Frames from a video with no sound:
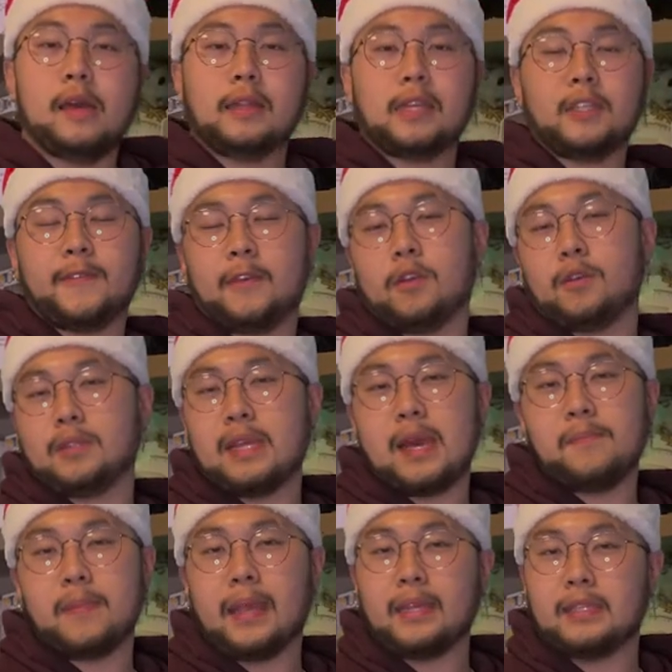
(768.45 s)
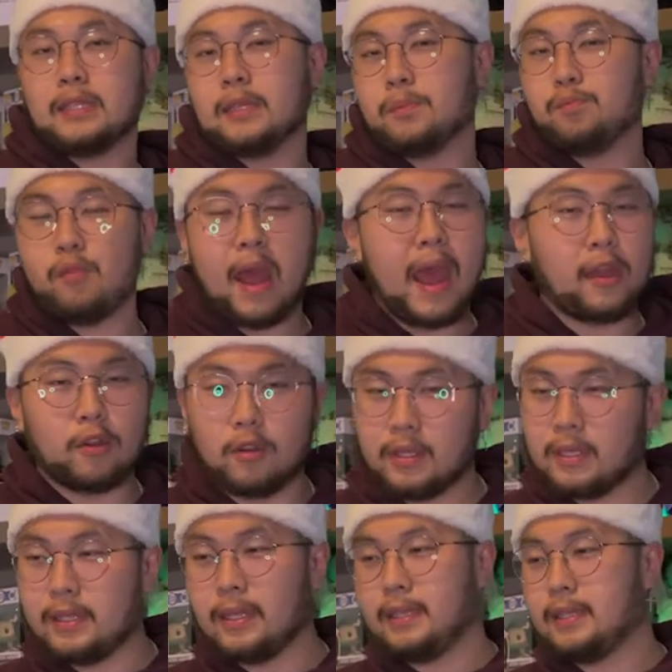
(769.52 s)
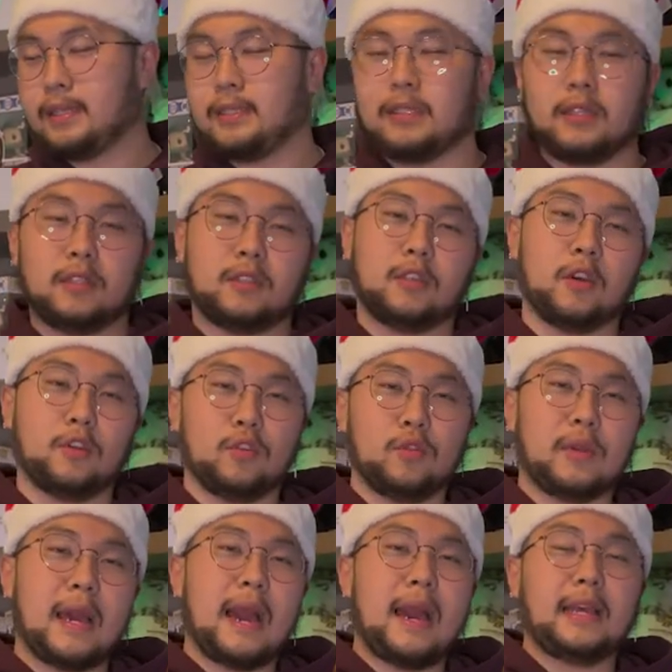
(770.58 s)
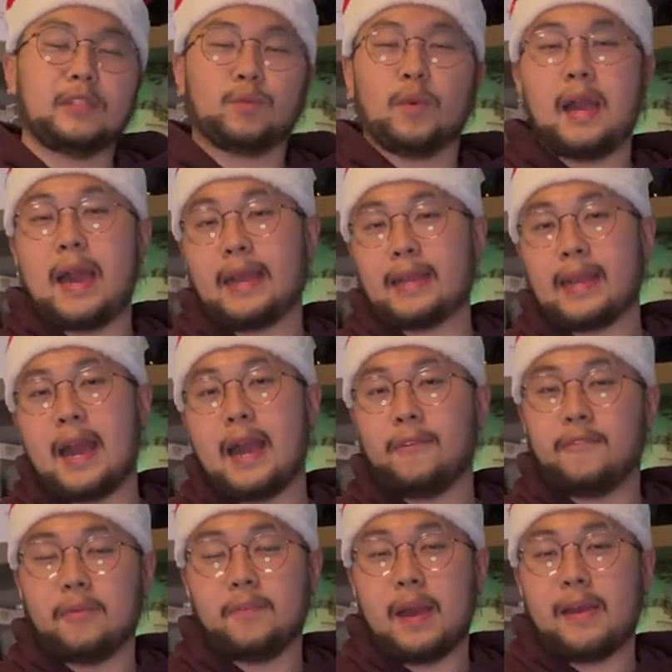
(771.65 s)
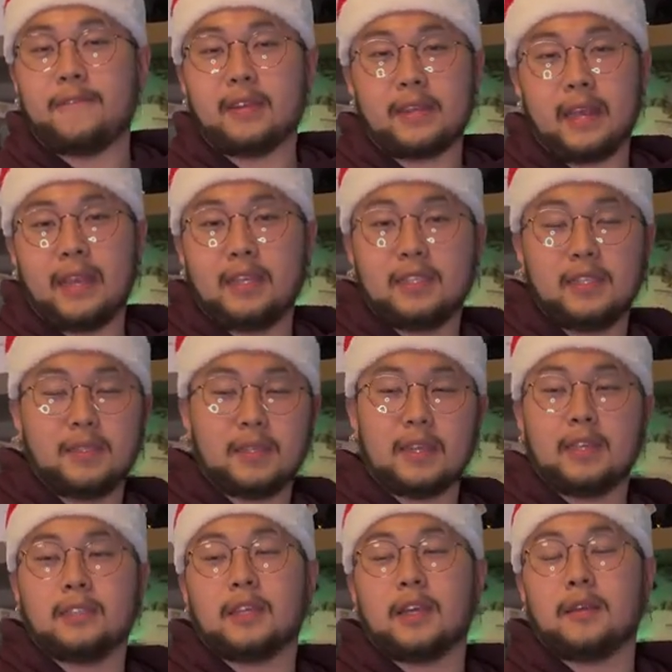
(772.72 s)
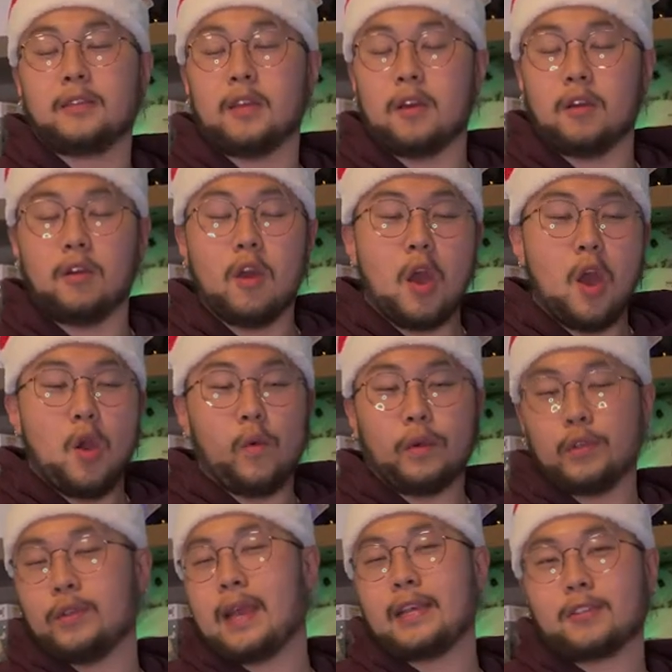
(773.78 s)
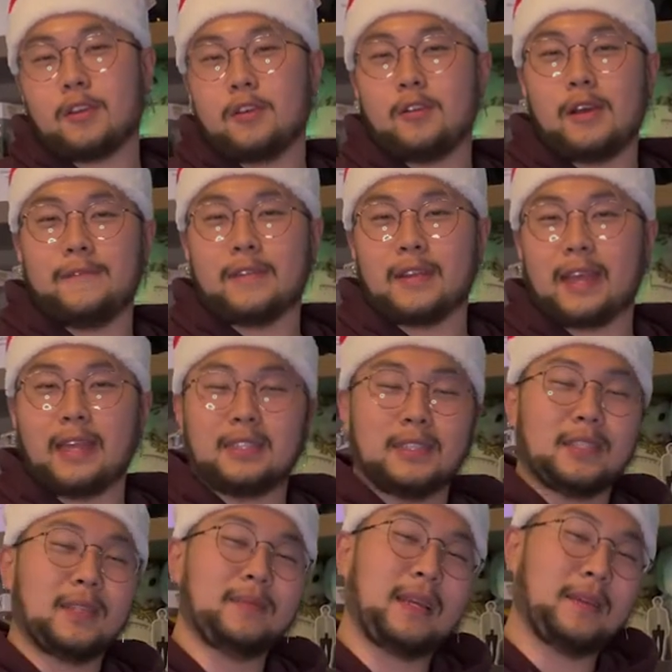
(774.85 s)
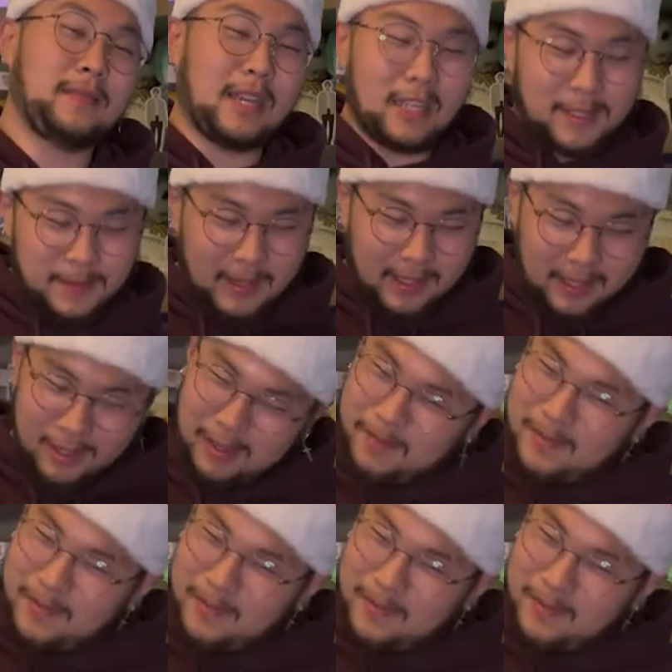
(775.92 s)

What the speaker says: This video is not made to brag or anything, this is to show you guys what I got from my vacation, because I don't know, when you guys go on vacation, sometimes I spend a little